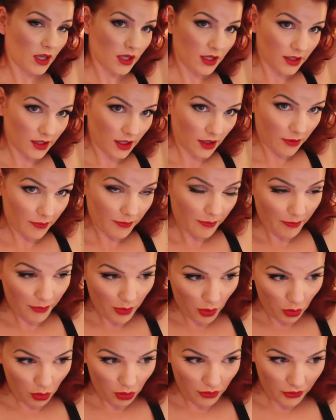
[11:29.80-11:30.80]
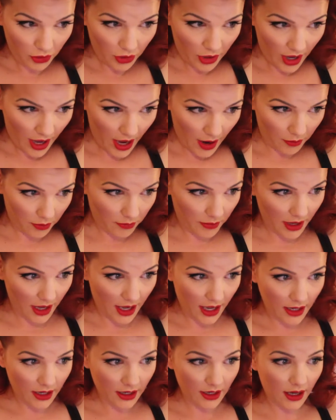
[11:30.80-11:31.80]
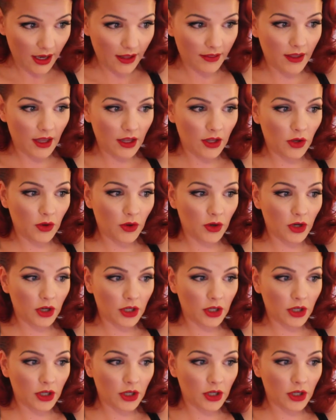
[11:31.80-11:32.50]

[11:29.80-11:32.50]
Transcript: So all of your hair would be in, and then you